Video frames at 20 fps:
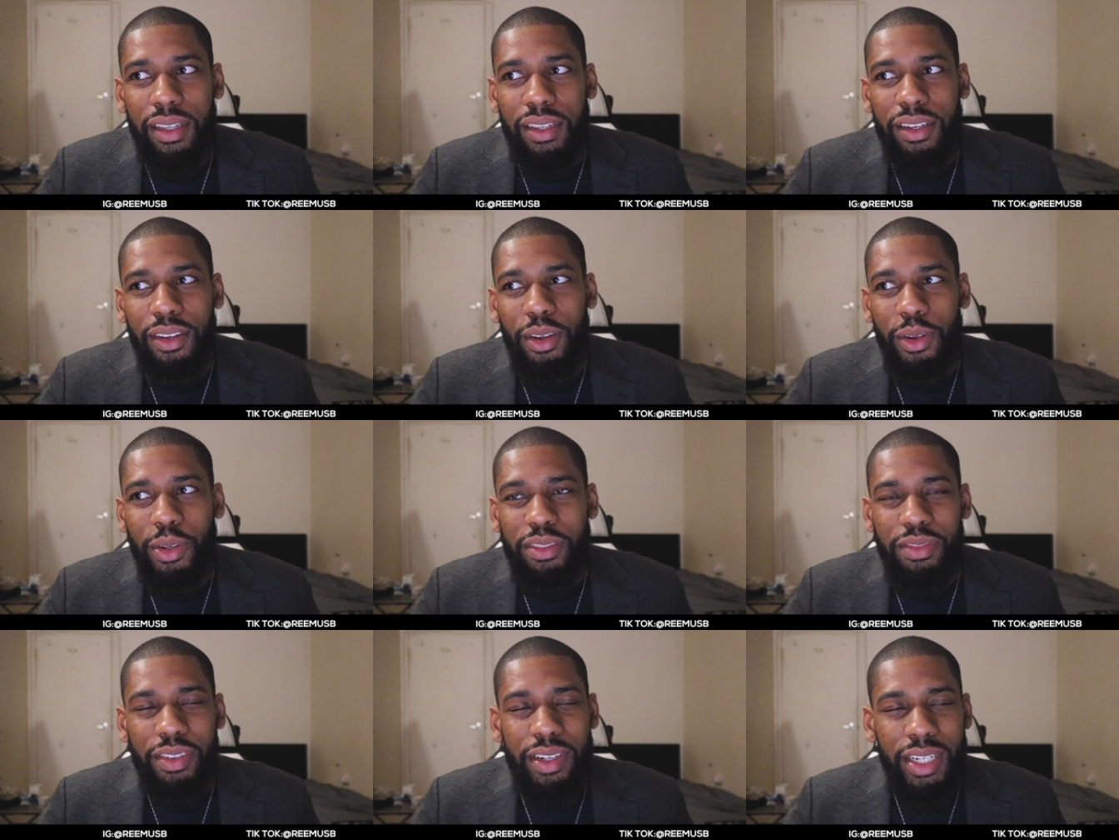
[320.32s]
you
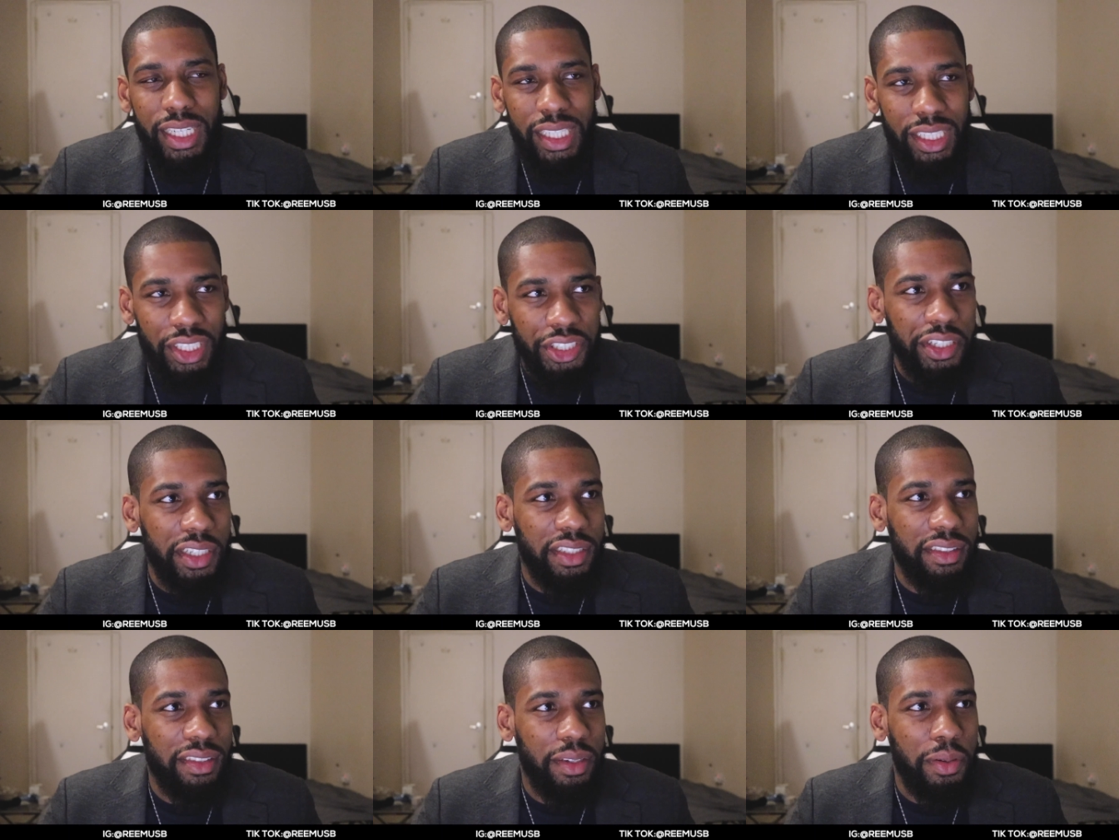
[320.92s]
know, it's very
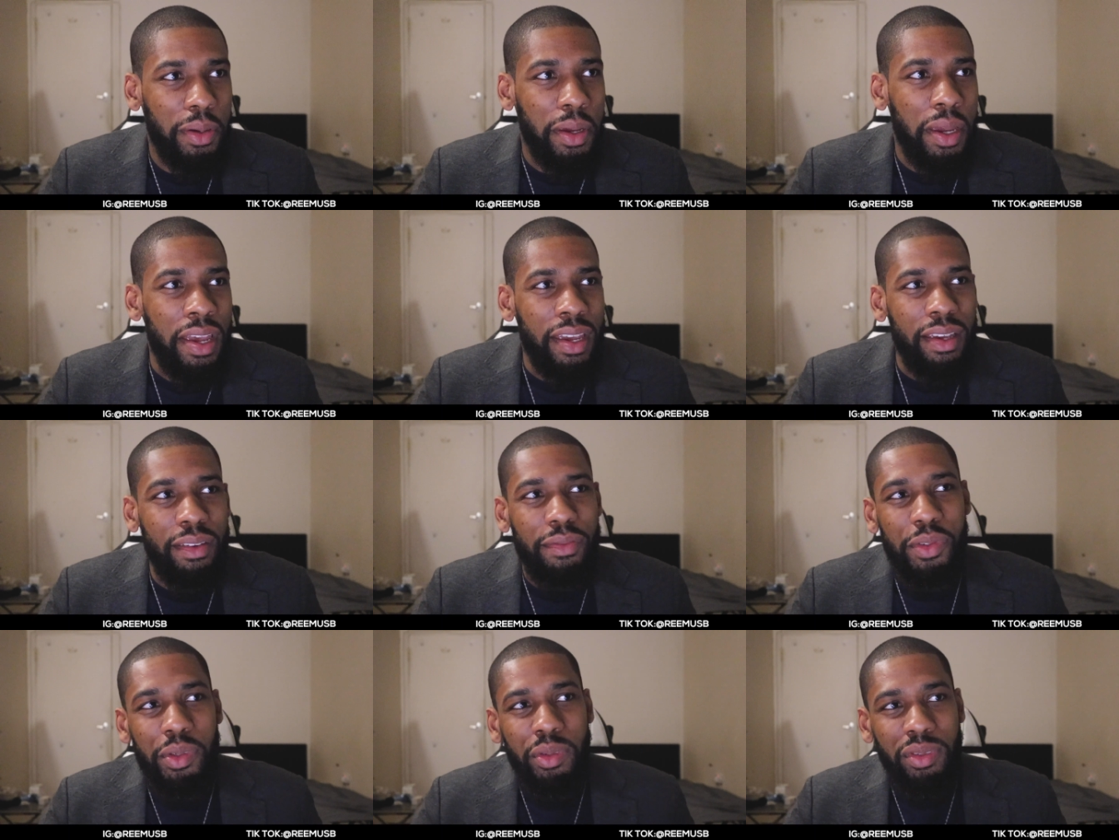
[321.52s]
interesting.
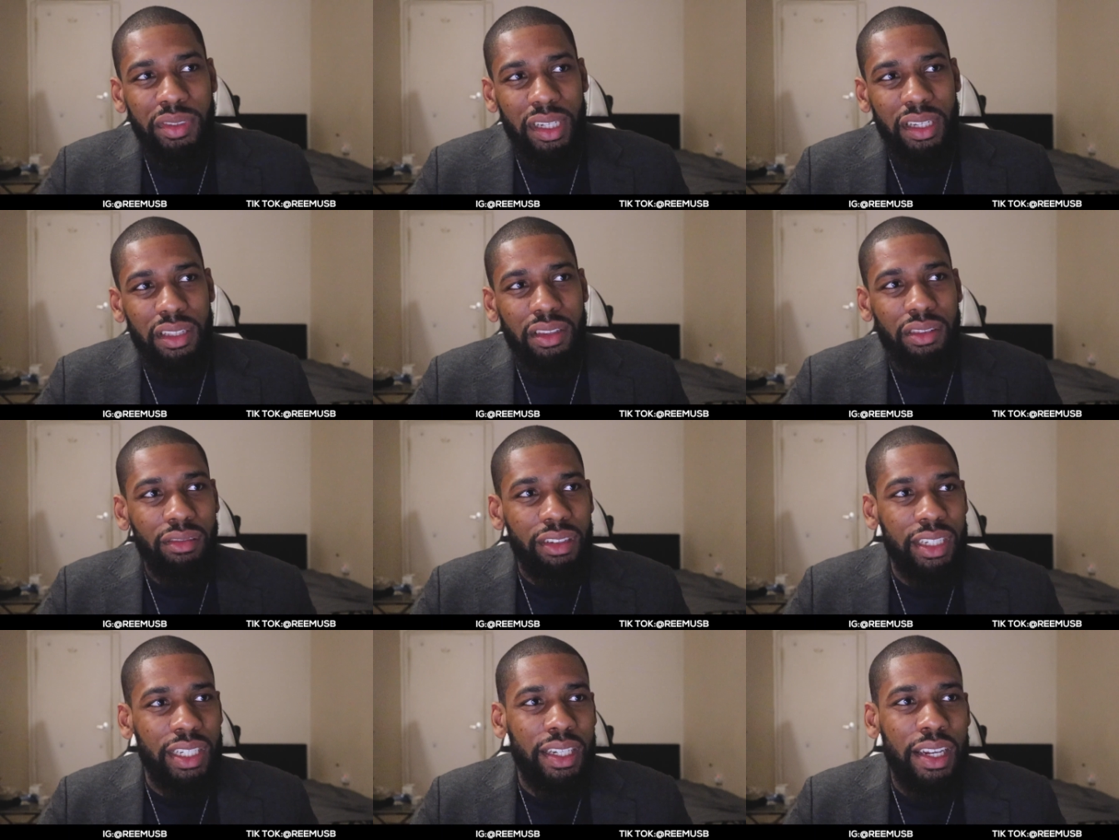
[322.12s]
If you say
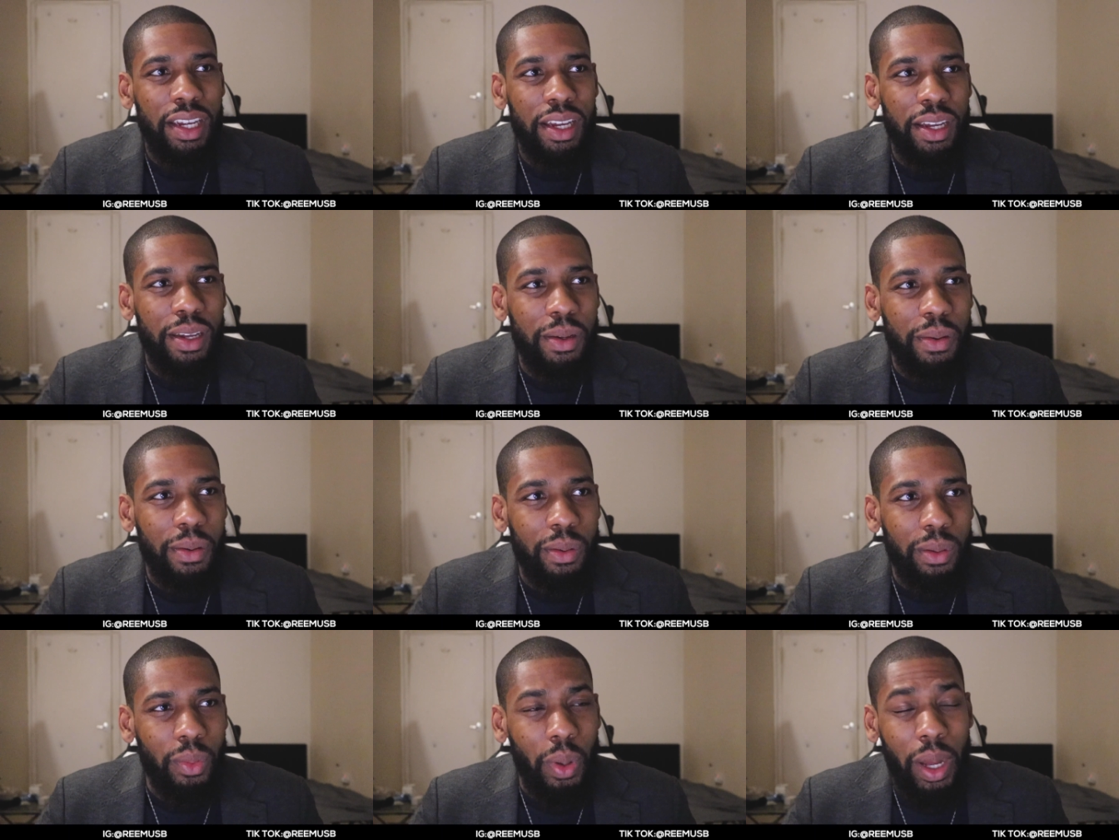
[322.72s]
three,
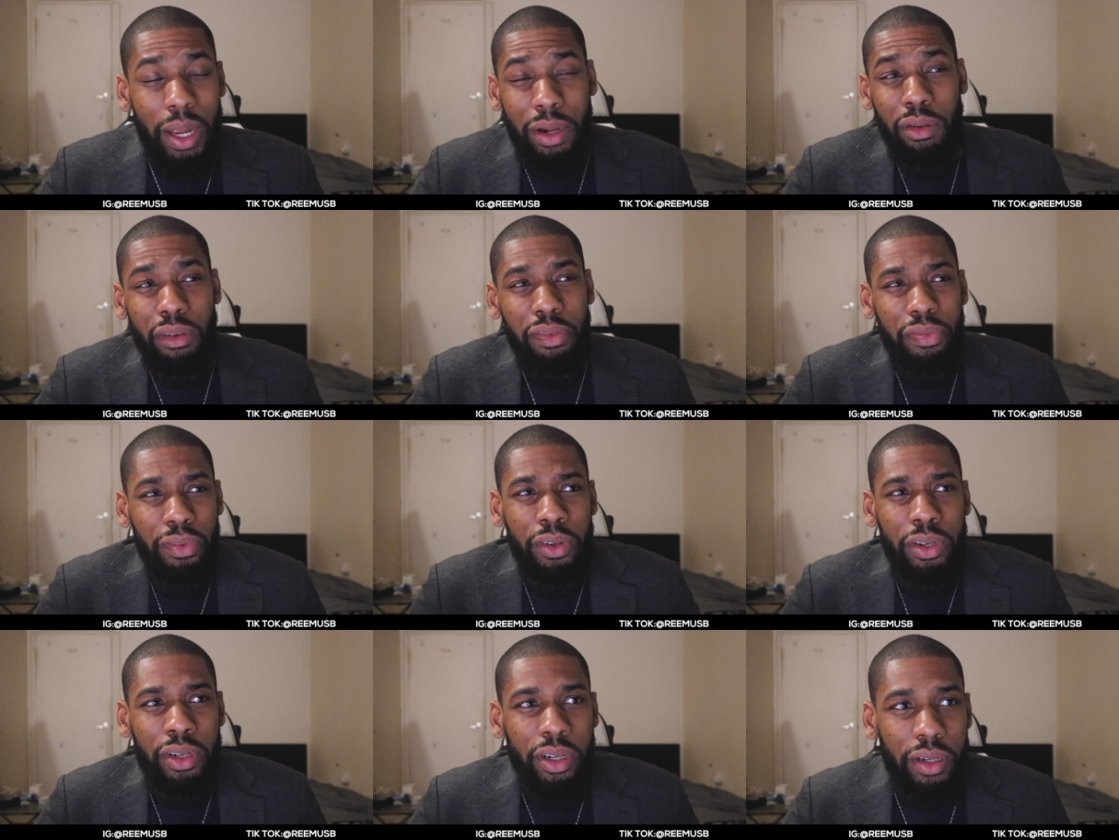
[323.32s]
why not
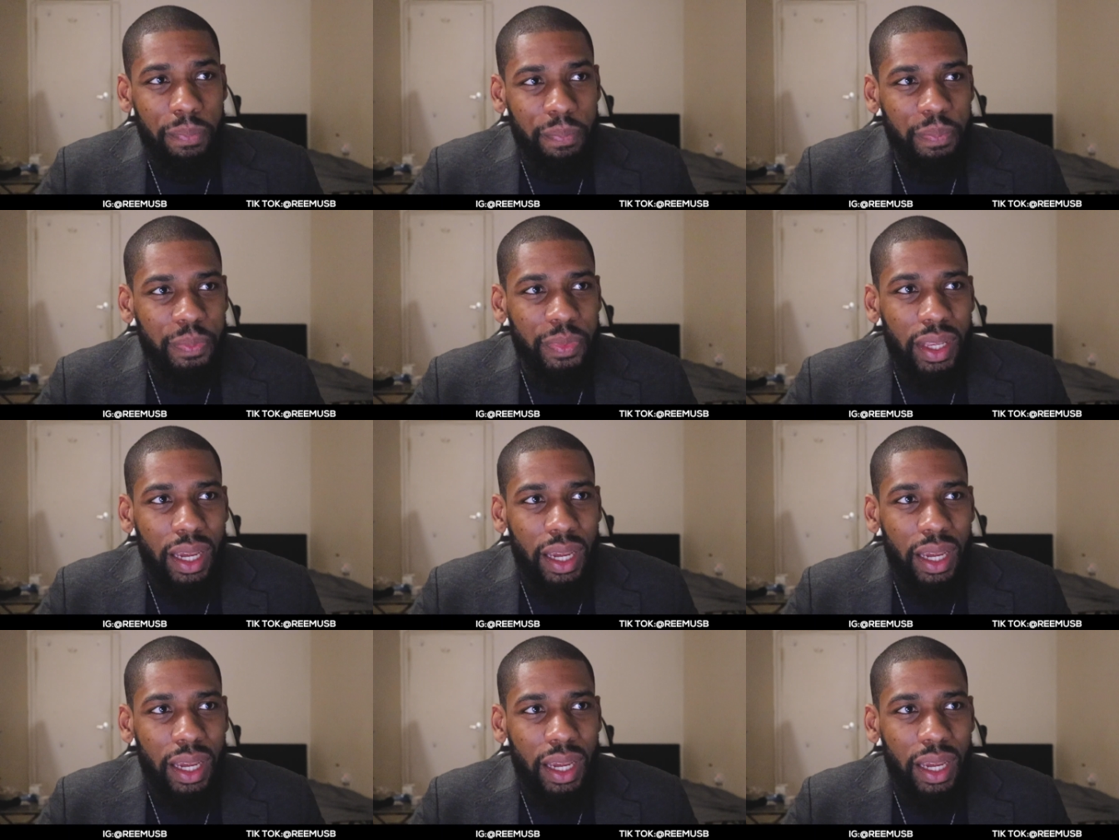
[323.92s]
four?